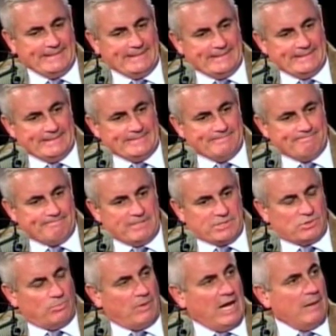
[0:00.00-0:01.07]

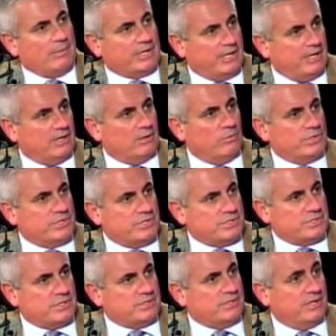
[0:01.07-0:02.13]
Obamacare, which
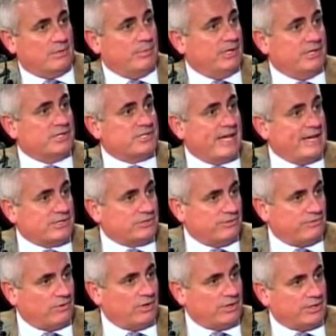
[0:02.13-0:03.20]
is going to be a disaster
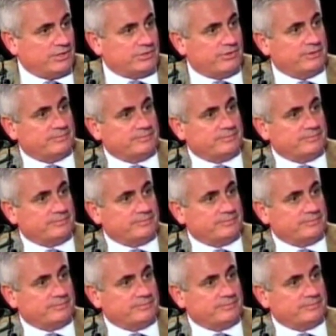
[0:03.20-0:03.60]
for our country.